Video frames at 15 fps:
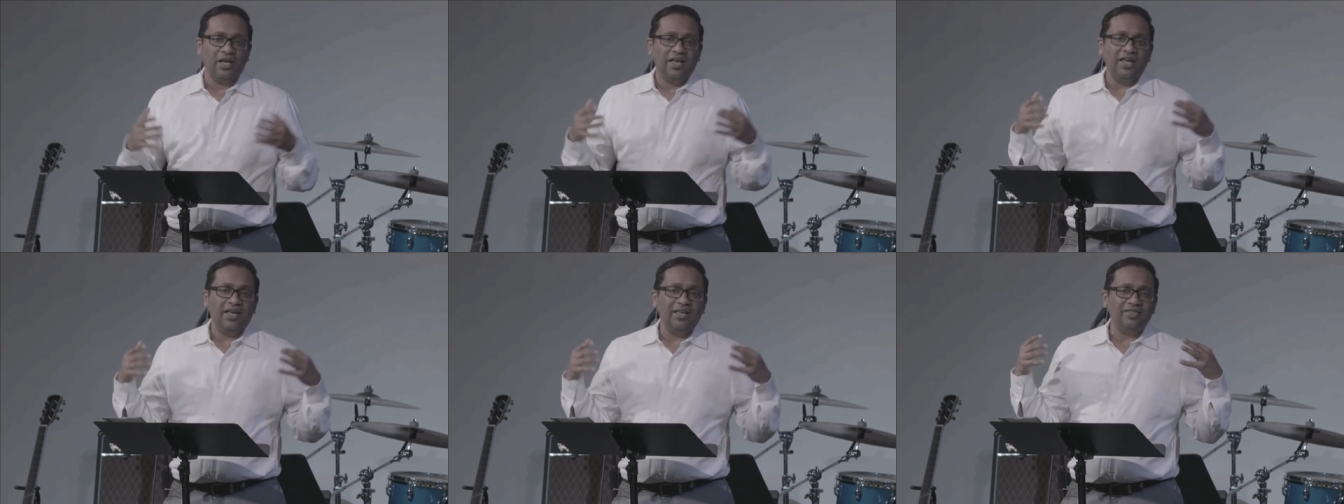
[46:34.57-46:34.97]

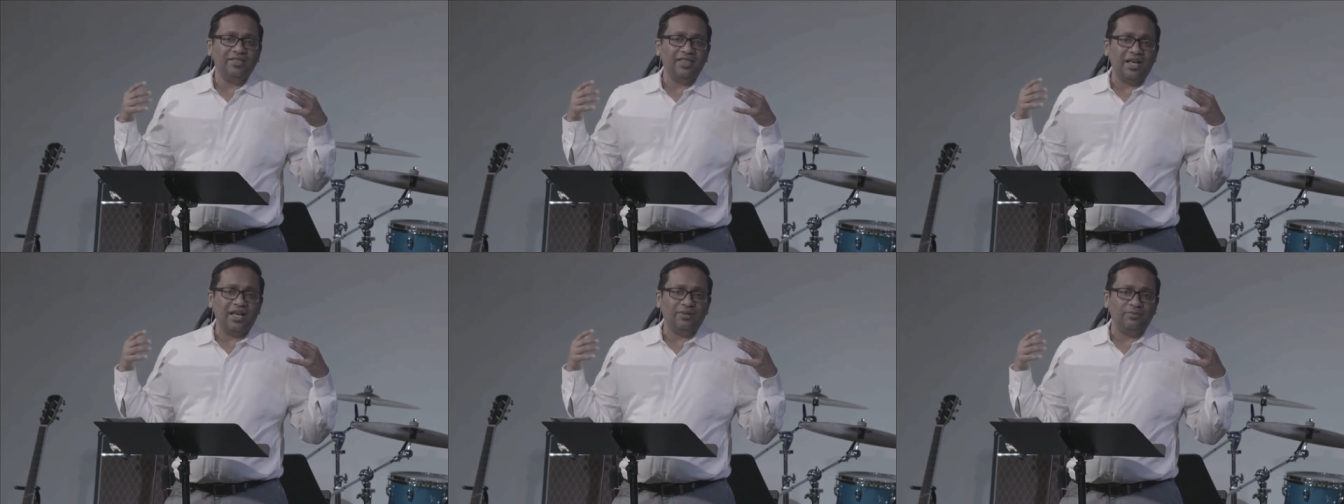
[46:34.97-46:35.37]
in
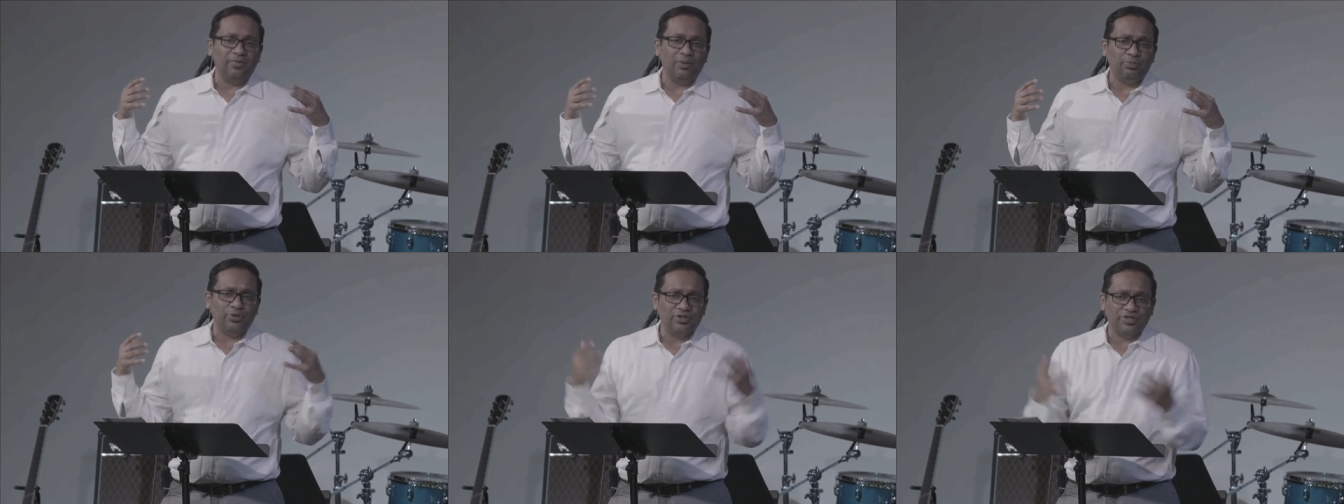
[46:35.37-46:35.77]
that
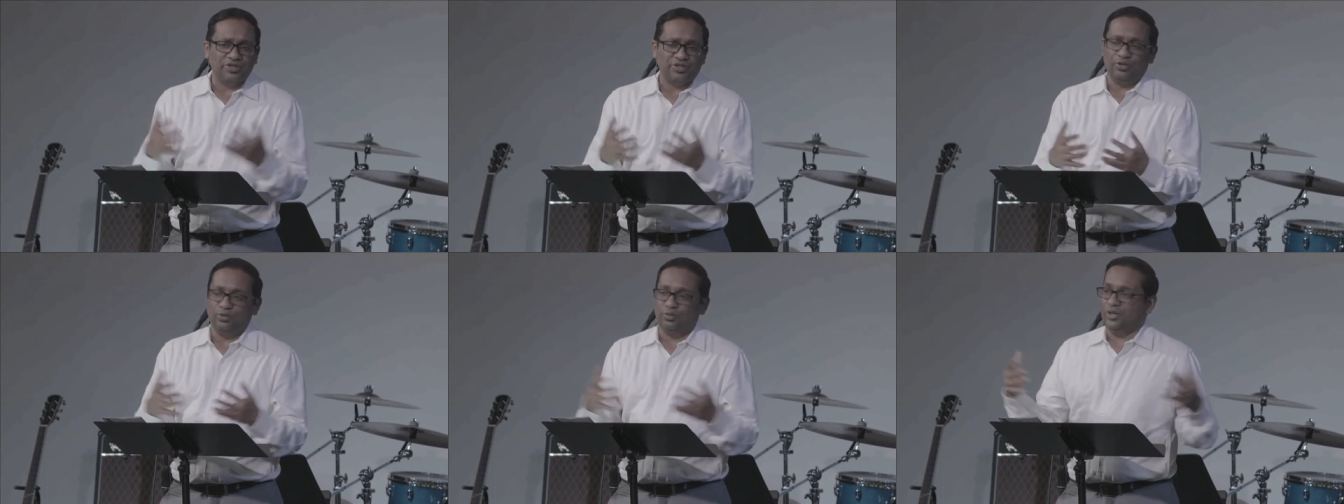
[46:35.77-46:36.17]

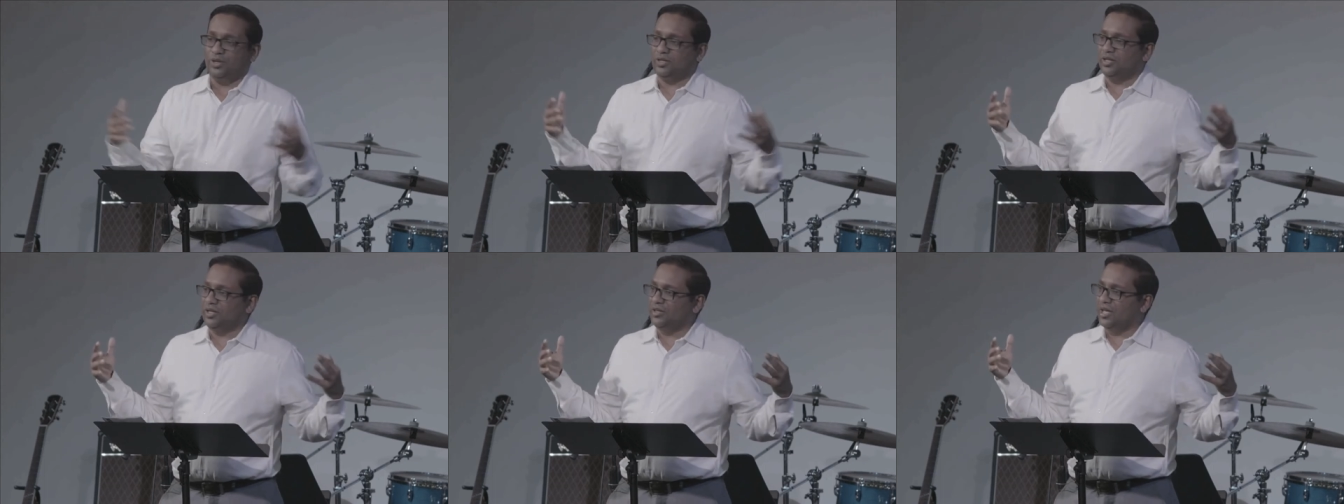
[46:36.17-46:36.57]
pursuing
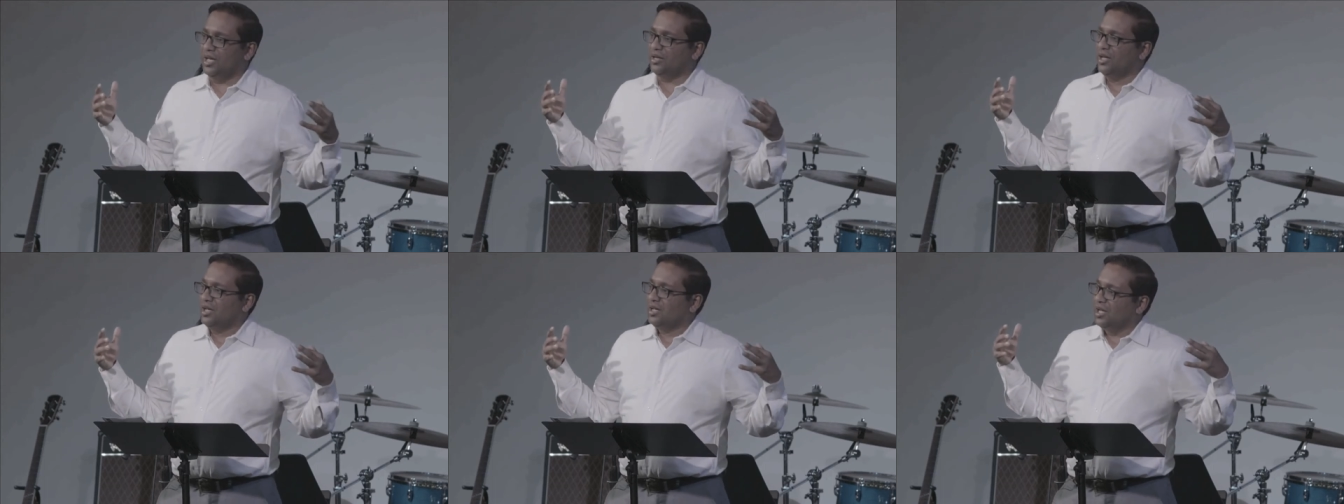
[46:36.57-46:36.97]
and in
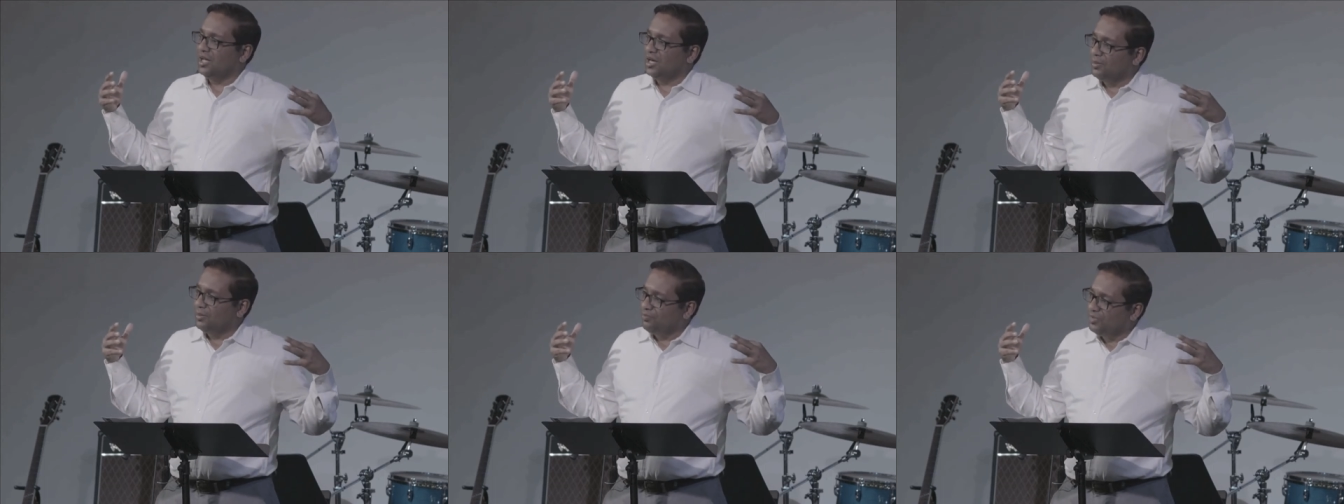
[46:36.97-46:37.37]
that
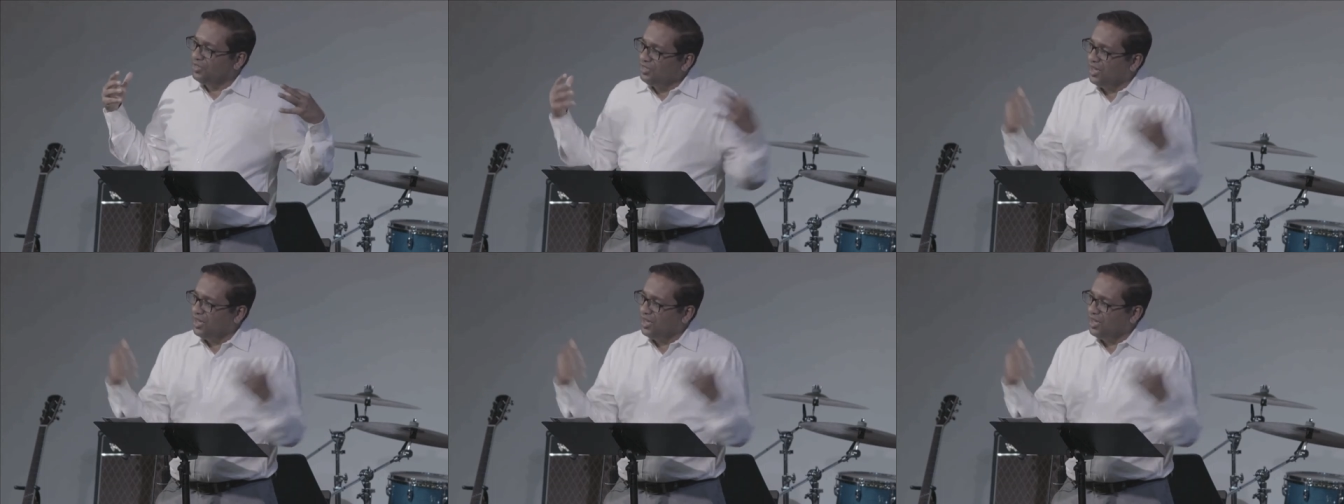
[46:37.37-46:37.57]
um,